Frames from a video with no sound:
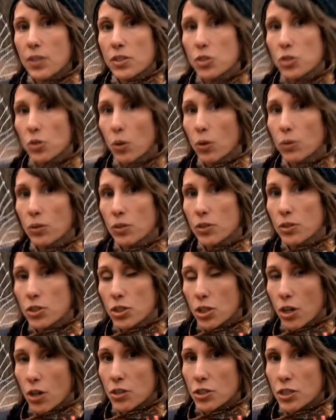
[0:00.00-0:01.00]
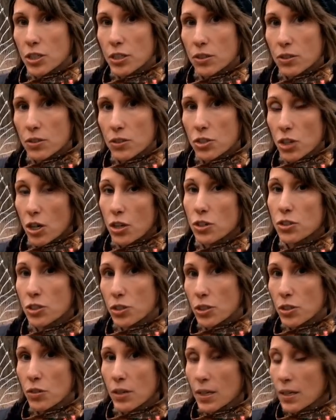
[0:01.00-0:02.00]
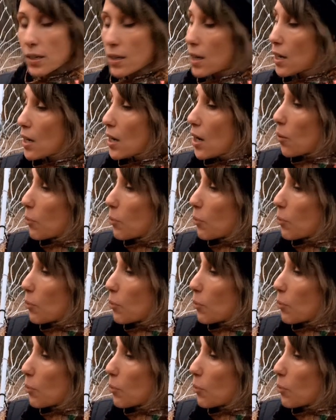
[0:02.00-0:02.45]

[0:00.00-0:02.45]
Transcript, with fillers: a solar charged unit.